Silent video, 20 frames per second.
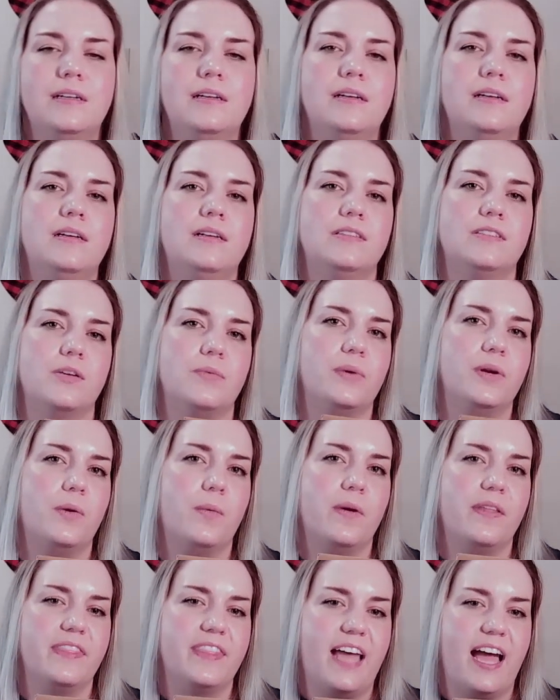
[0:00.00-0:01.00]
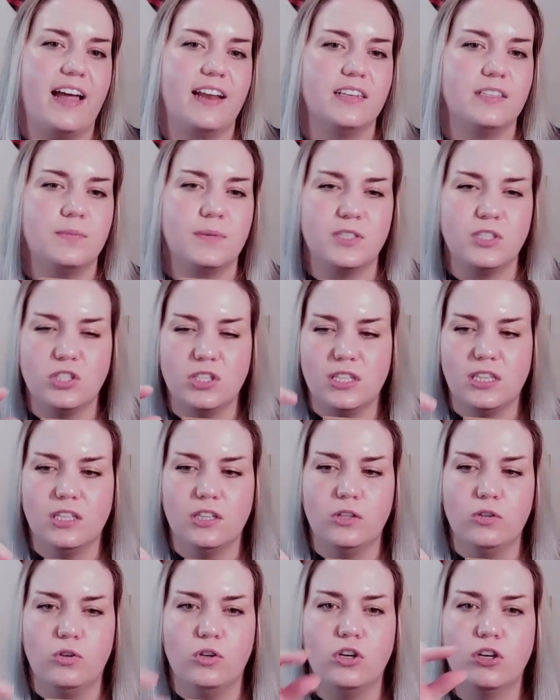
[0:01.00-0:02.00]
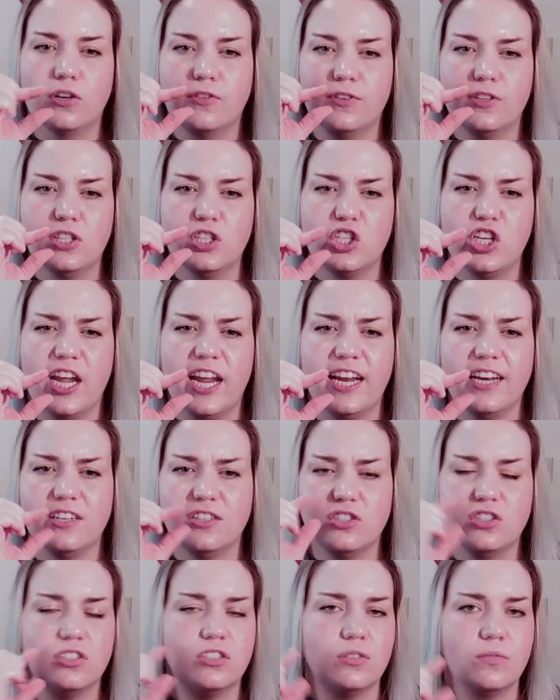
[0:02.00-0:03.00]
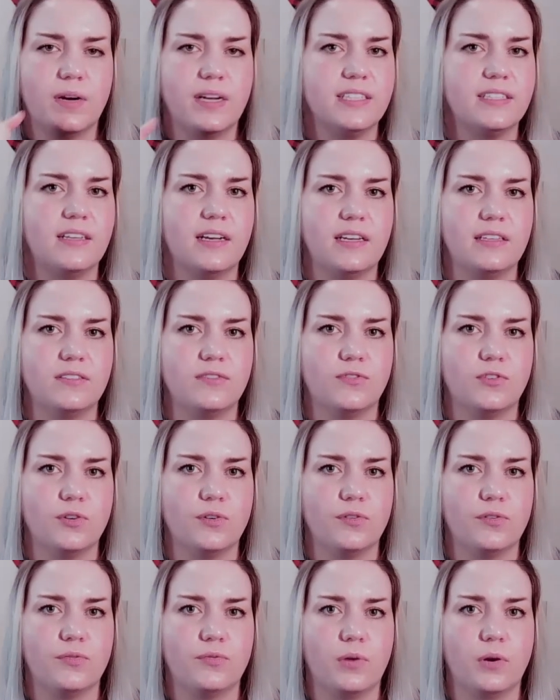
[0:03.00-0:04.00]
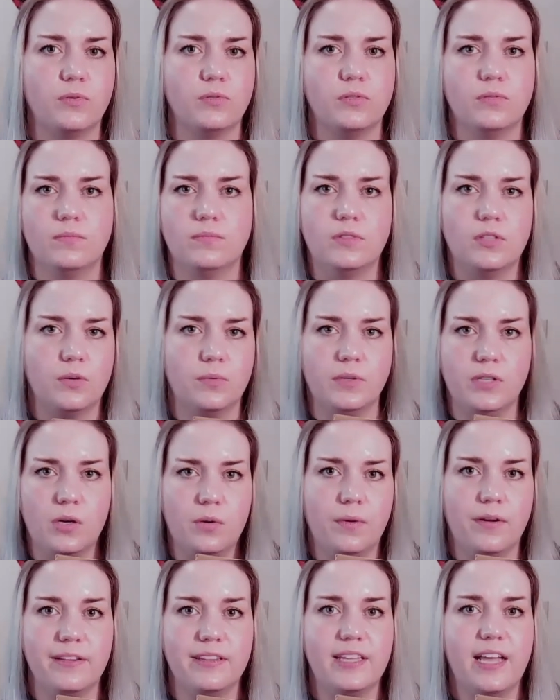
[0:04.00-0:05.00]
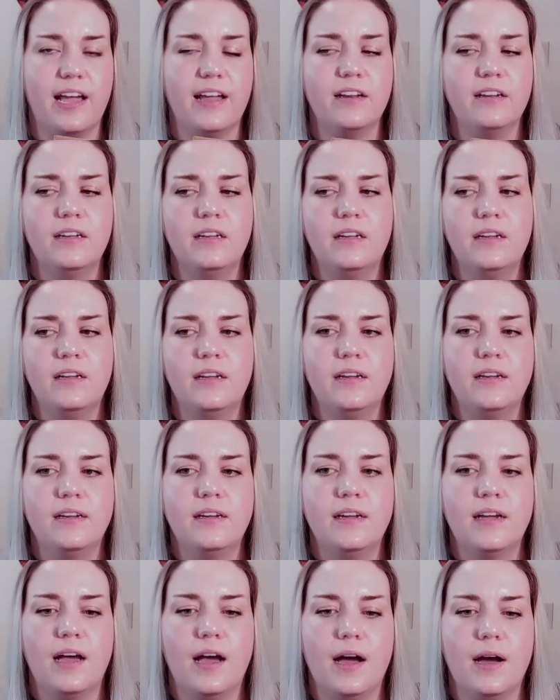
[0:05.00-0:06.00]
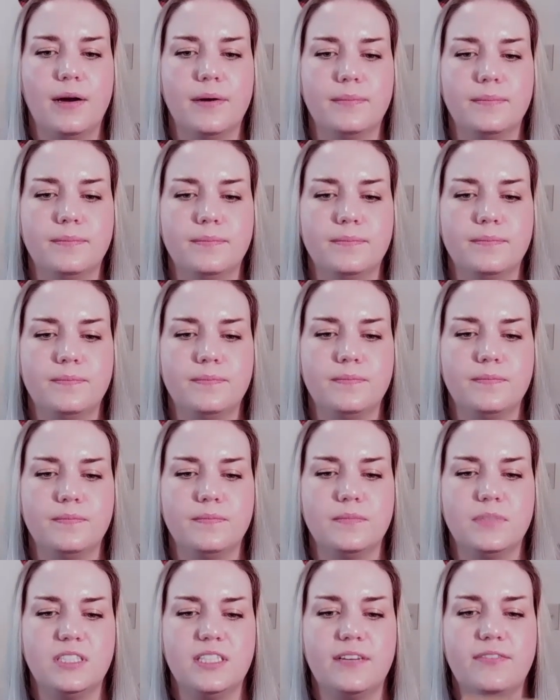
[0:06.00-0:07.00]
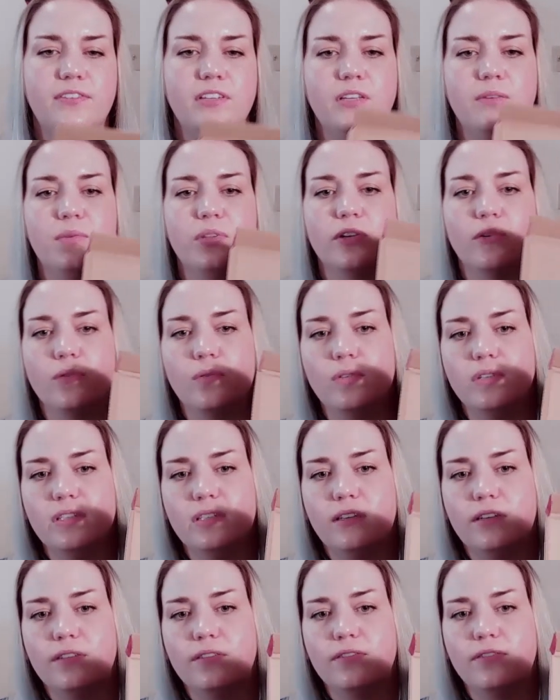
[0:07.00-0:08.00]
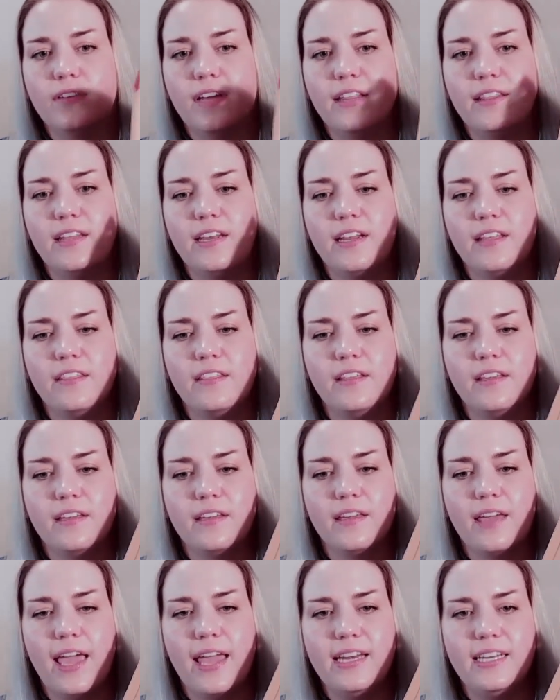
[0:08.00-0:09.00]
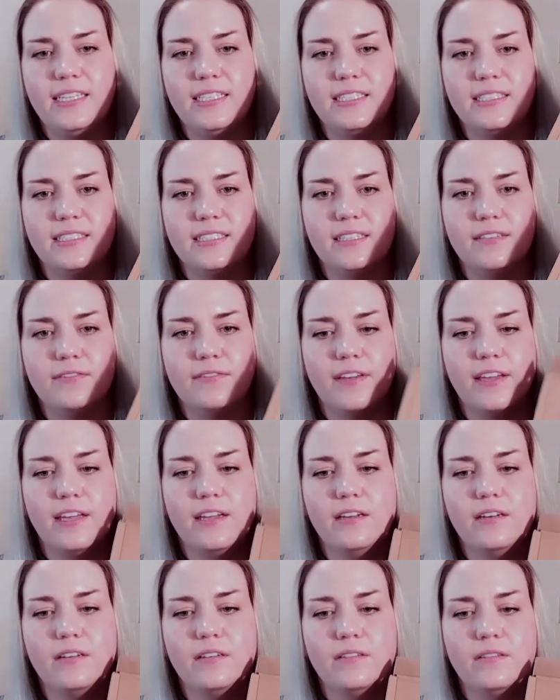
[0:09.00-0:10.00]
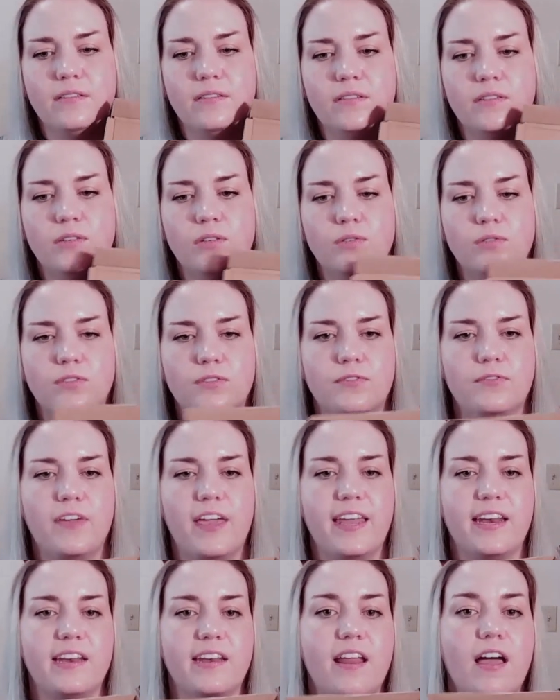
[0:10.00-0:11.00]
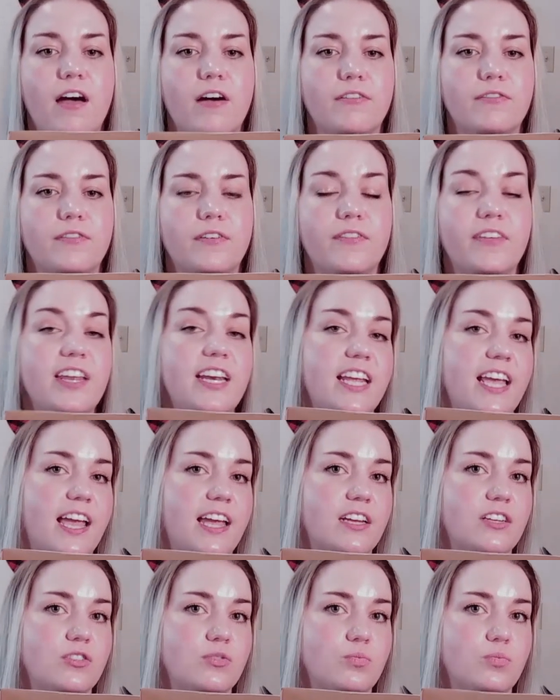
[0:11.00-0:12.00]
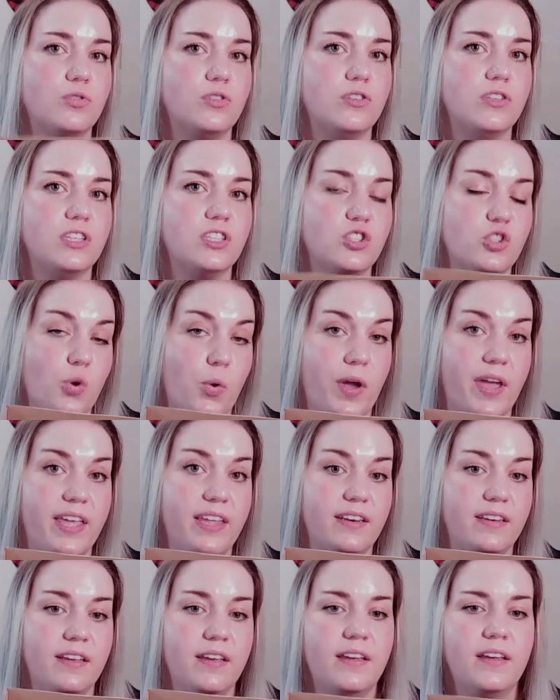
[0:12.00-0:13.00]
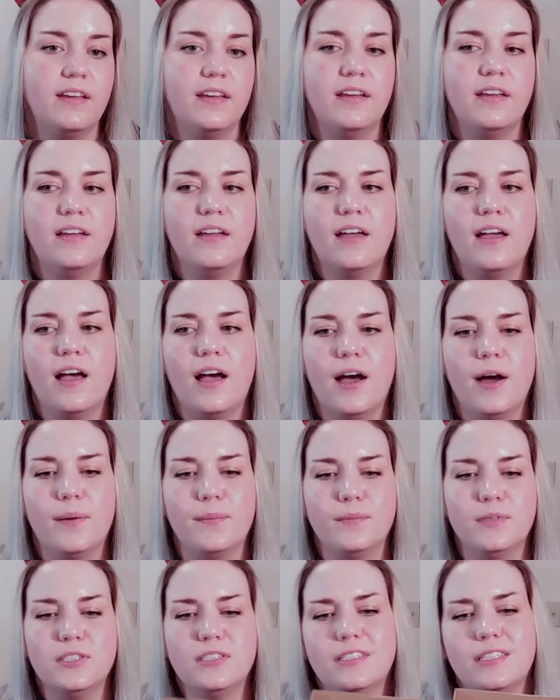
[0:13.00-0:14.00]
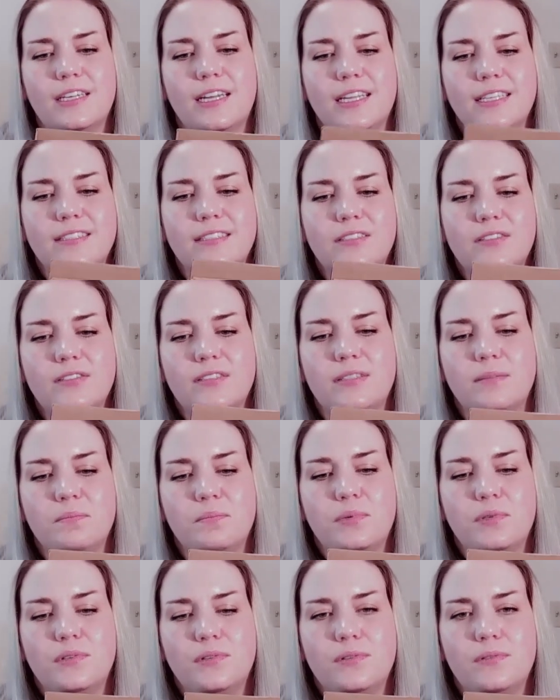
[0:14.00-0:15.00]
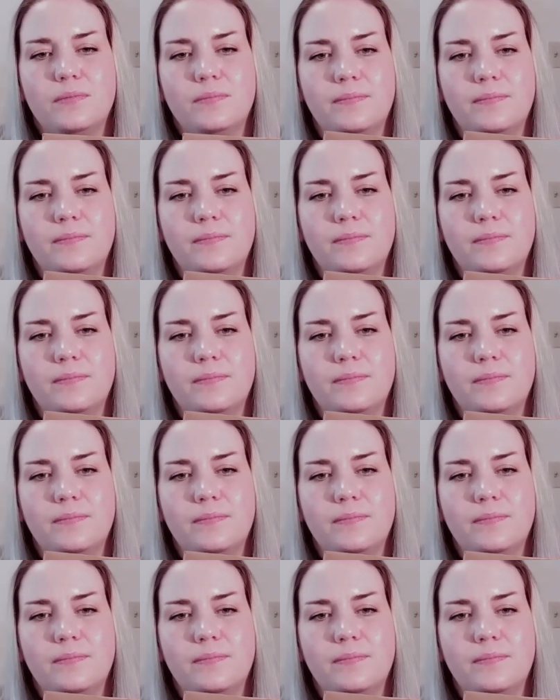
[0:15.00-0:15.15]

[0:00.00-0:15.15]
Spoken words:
so we don't want that. Especially the little hook for the chain is just the right size for a throat, so we don't want that. But definitely when they're old enough, and then I think any Disney fan who's a fan enough of any age would enjoy it. Just a nice little simple